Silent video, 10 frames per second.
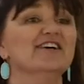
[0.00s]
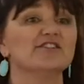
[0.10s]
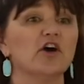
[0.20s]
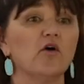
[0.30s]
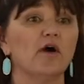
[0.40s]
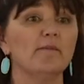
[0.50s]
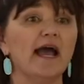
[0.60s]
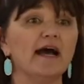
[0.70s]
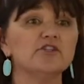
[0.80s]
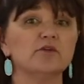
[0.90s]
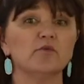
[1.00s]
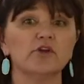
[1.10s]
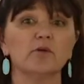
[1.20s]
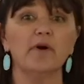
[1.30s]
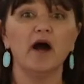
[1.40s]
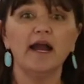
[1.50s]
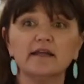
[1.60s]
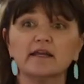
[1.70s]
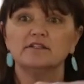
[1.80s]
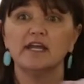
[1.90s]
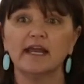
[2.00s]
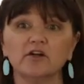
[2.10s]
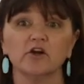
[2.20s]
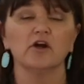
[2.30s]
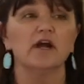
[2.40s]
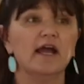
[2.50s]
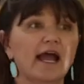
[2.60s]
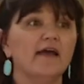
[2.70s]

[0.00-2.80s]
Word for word: so imagine when you're buying a container